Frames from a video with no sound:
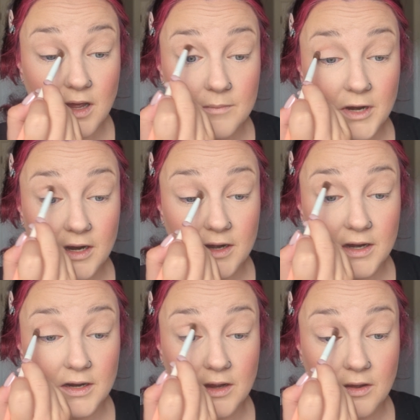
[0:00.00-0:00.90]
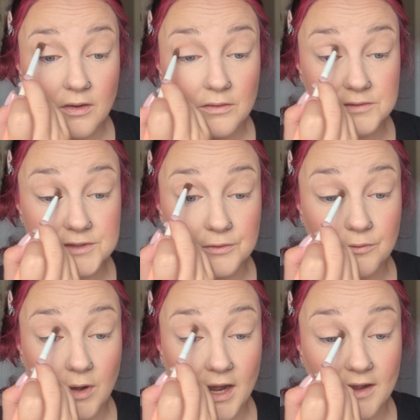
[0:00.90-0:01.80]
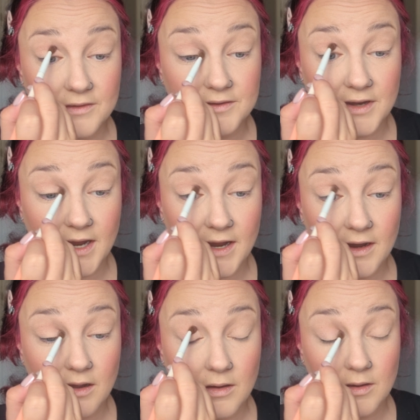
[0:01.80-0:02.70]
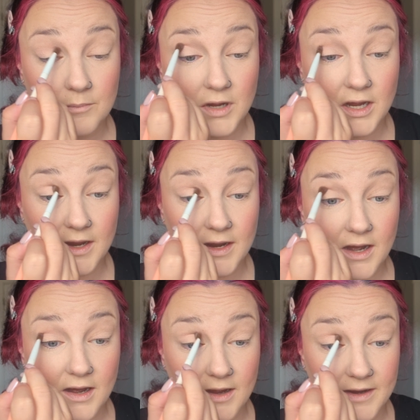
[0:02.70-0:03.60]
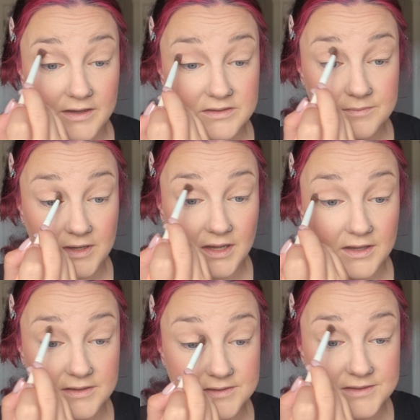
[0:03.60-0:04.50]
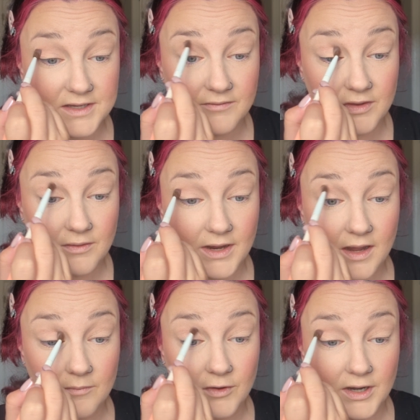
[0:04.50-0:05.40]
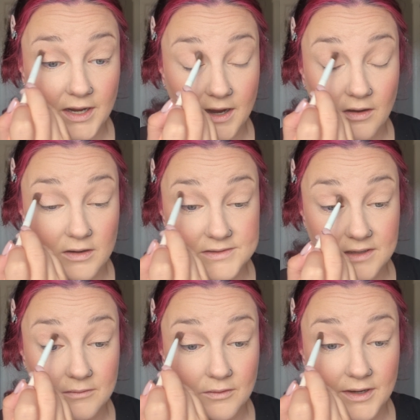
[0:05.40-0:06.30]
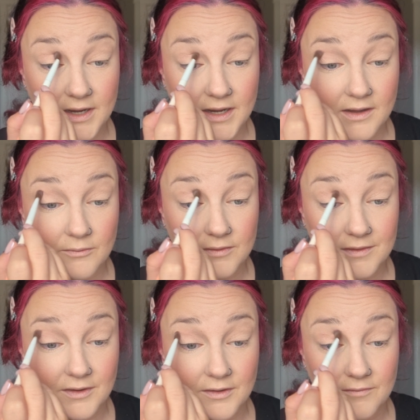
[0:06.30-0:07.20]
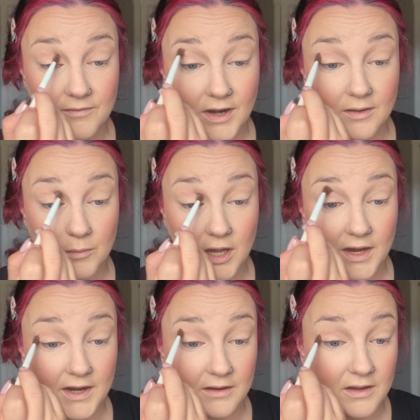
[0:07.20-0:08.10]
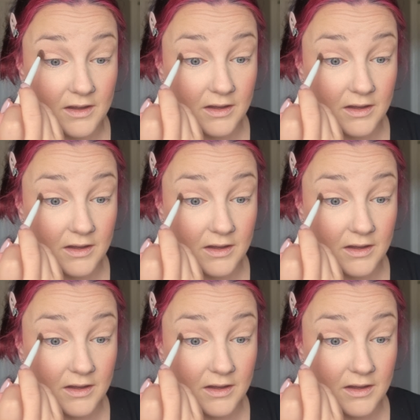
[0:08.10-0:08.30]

I'm not going to go too wild today on my eyes because even though I am running errands and I'm going to hang out with a good friend of mine,